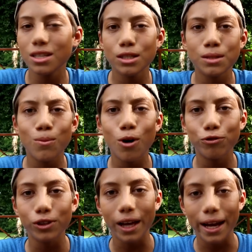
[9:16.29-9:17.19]
This is more
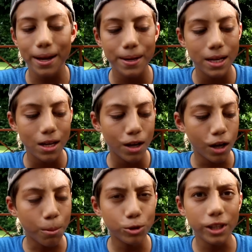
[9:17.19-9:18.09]
for like
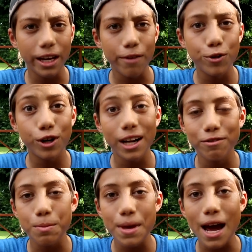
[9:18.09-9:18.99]
almost like if you're gonna have
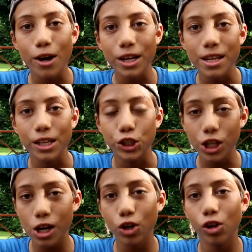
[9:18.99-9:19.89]
to be out in the
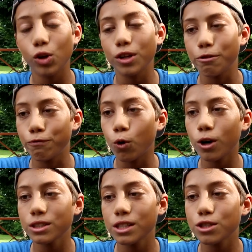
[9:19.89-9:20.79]
jungle or in the
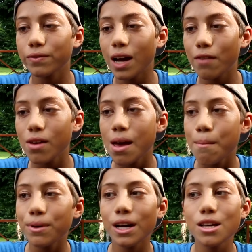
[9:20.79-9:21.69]
forest and survive,
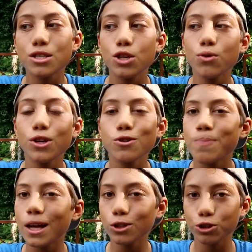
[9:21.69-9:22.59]
because you can use
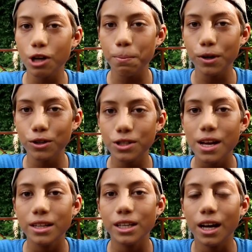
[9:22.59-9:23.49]
pencil sharpeners
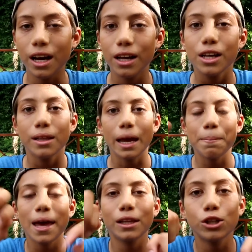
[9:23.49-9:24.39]
to like
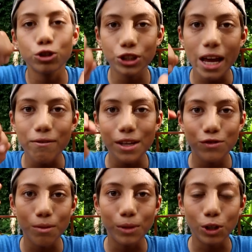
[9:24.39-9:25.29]
make little shavings
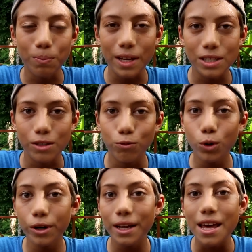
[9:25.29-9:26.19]
from little pieces of
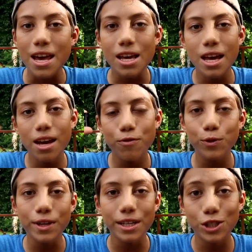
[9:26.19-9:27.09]
wood if you
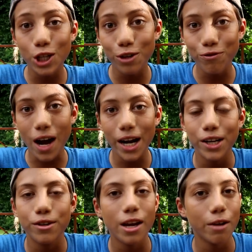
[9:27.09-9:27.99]
need to start a fire
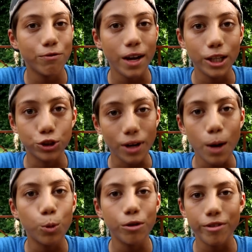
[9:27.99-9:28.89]
and you can't find dry
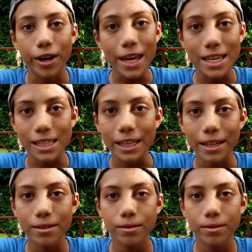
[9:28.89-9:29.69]
wood very easily.